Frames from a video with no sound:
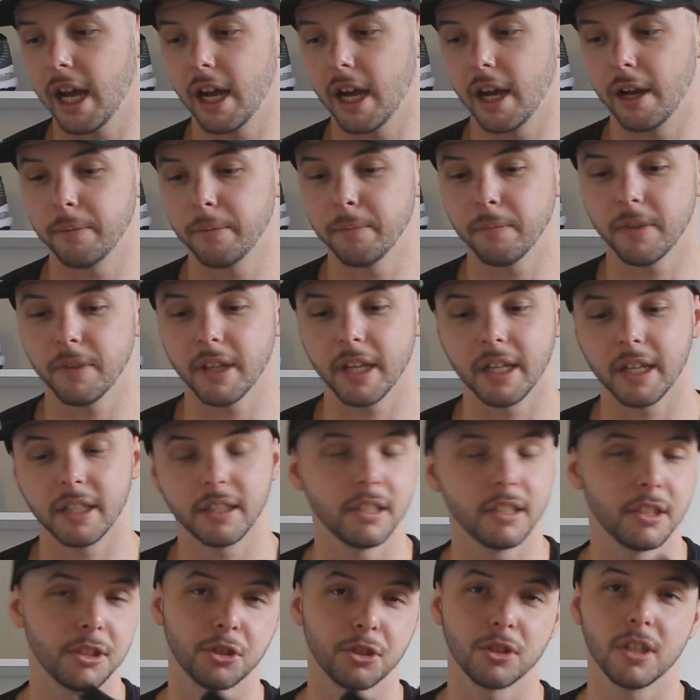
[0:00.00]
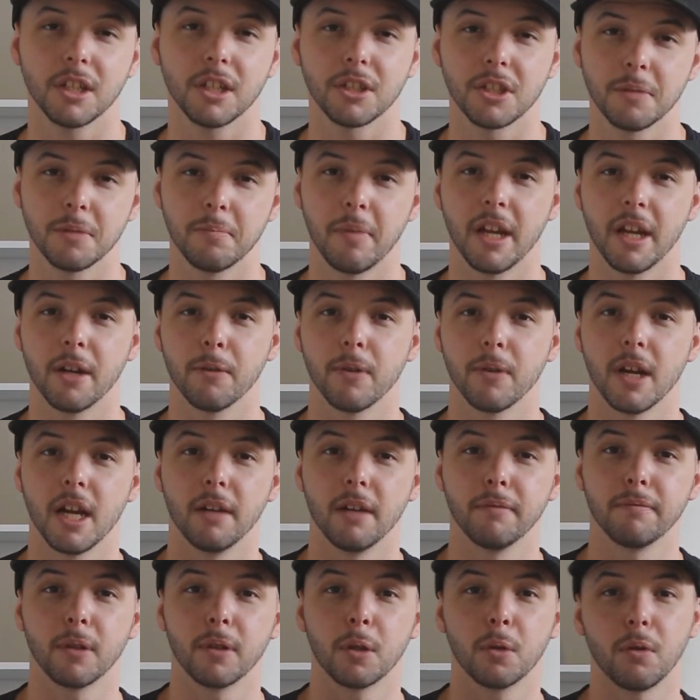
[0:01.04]
Now your Structure's been
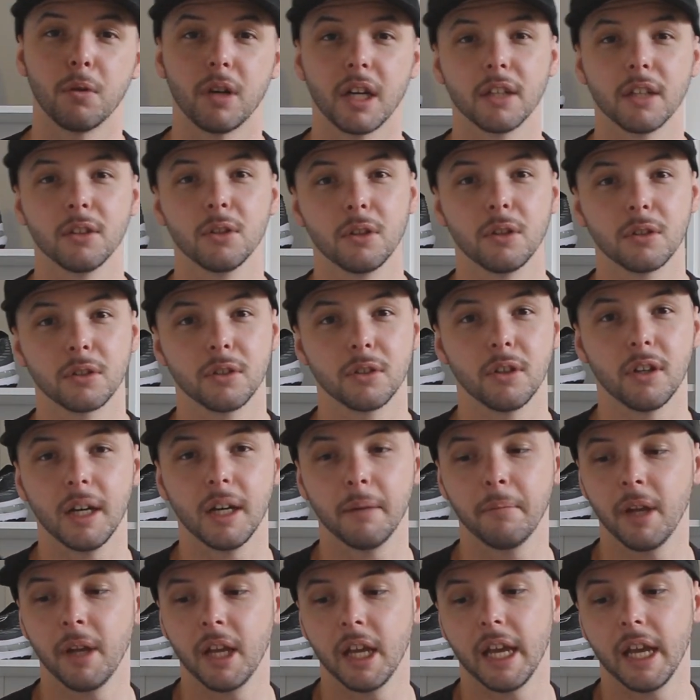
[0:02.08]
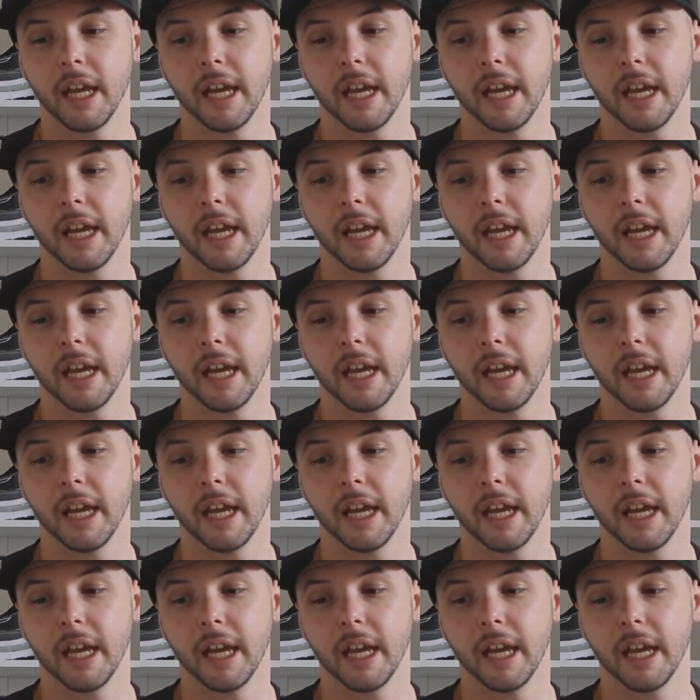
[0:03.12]
around for quite a long time,